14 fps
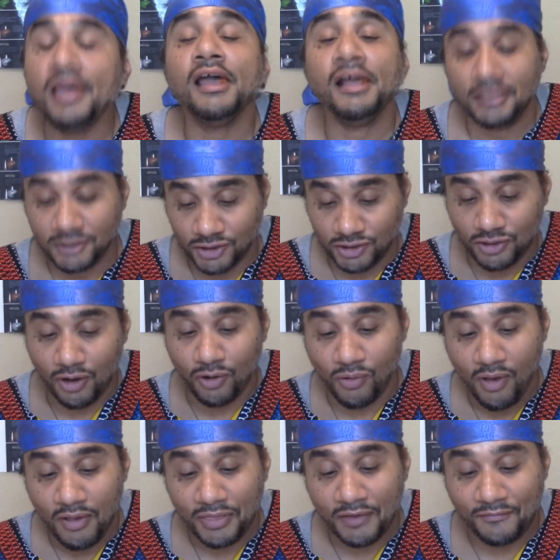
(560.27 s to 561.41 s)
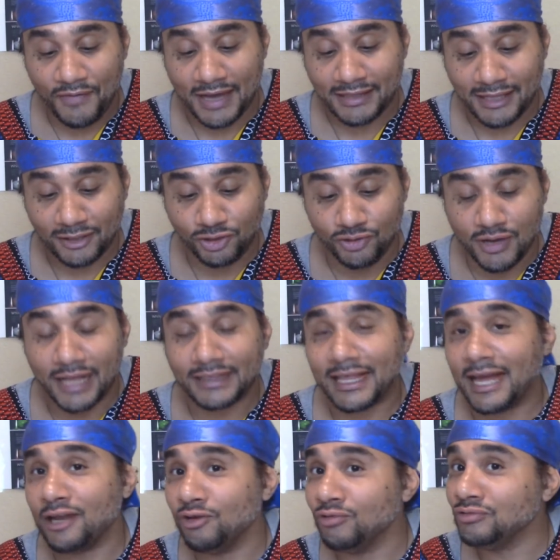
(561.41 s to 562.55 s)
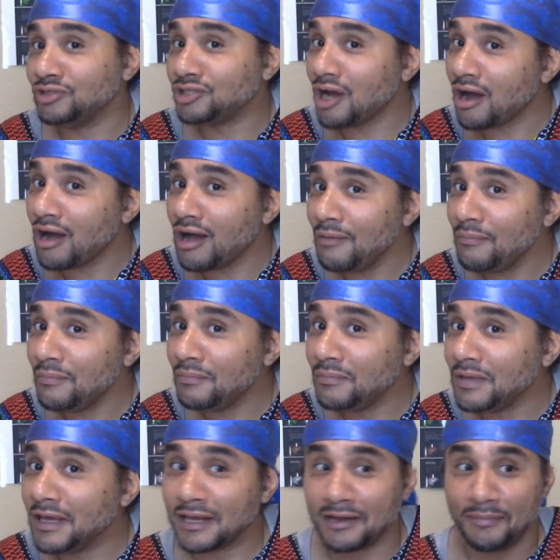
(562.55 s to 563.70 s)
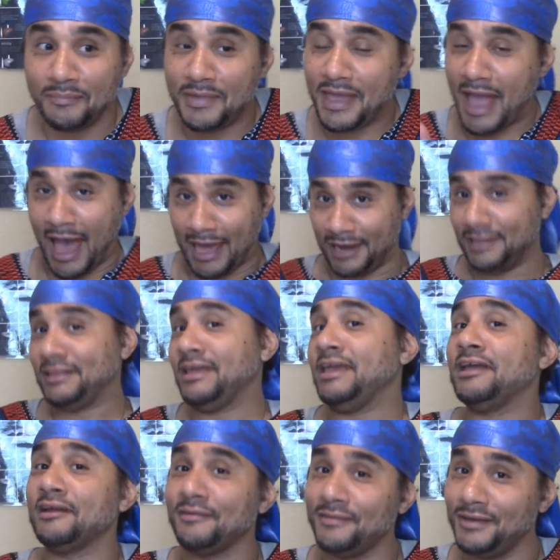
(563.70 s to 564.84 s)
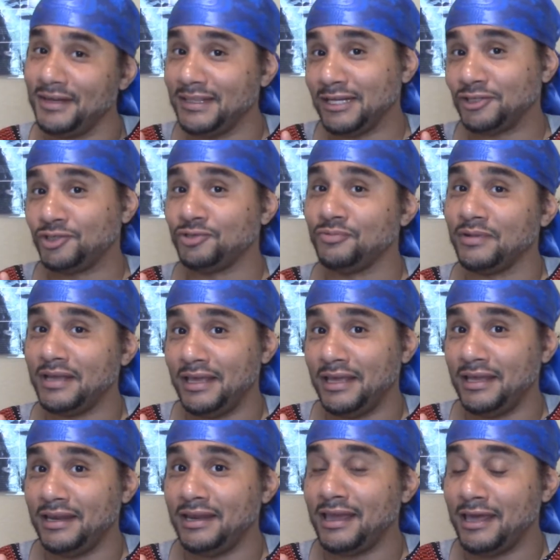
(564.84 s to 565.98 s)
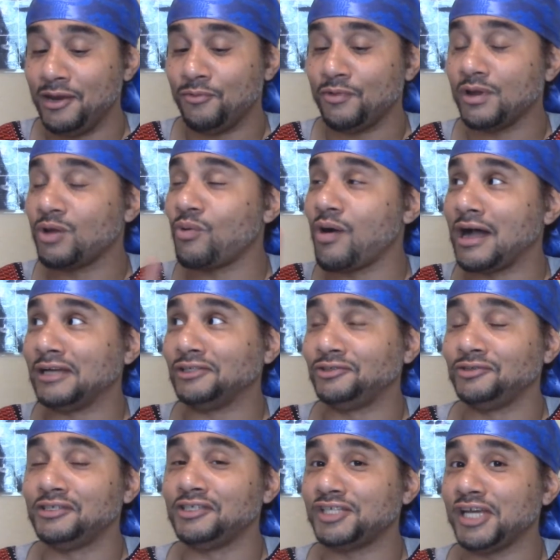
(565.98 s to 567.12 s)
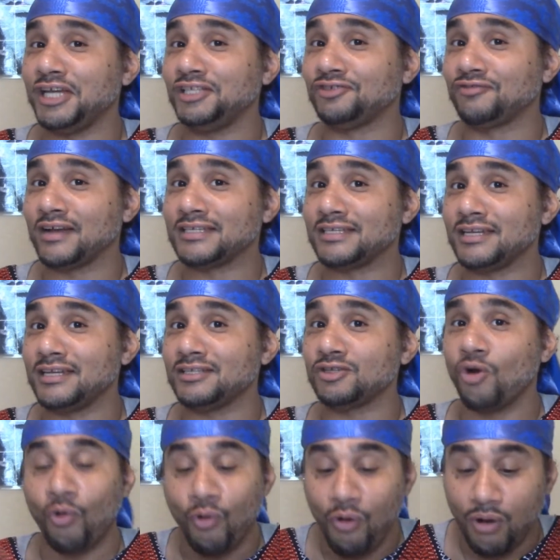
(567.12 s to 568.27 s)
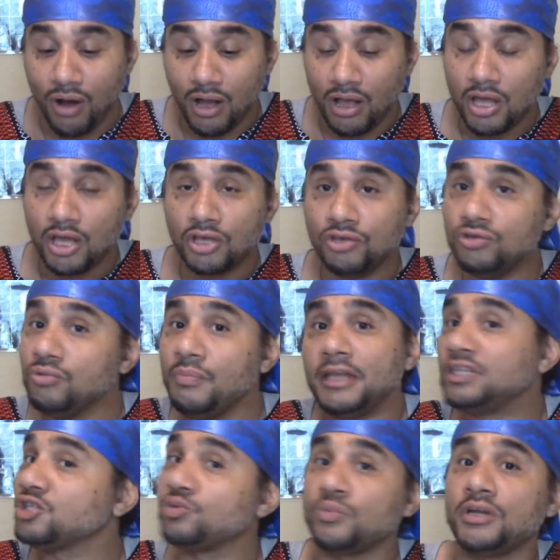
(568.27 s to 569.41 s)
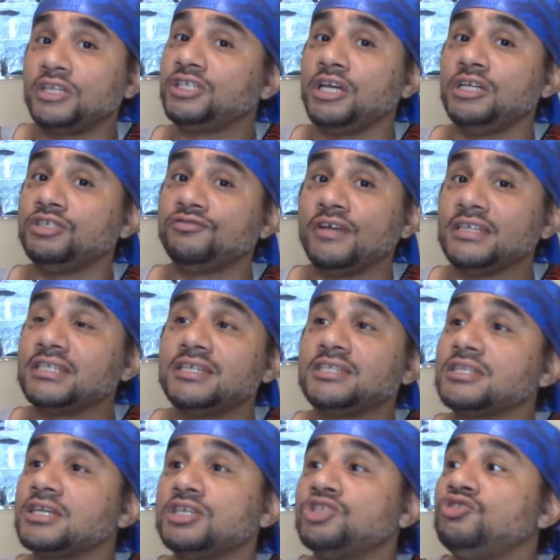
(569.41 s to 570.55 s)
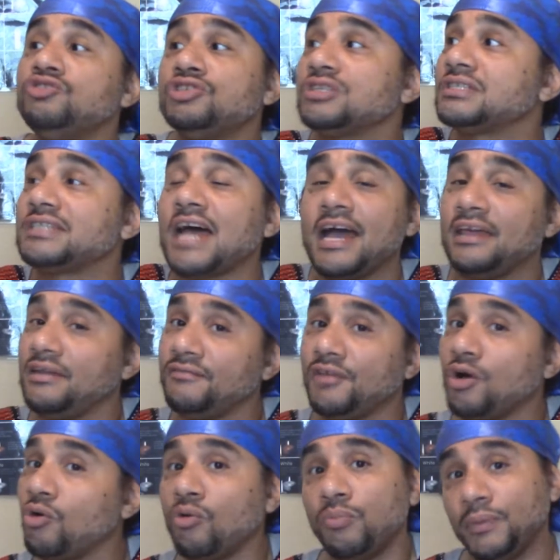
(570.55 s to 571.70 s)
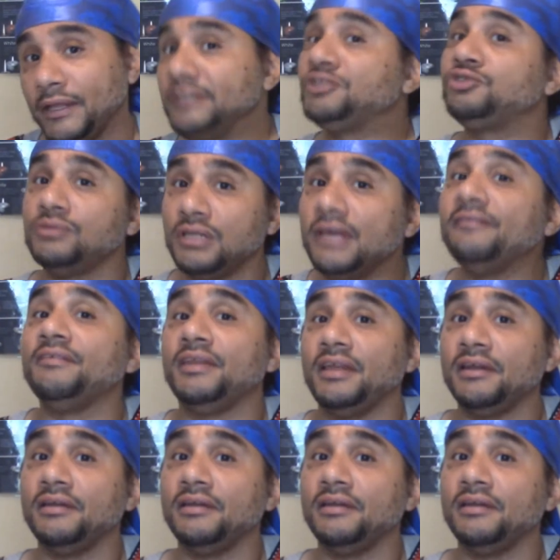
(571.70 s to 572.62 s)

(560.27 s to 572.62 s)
So the fact that you got that new job, it can be out of the area that you were in and it requires you to change residence. Or you may just want to change residence because you're just tired of the old place you're living in.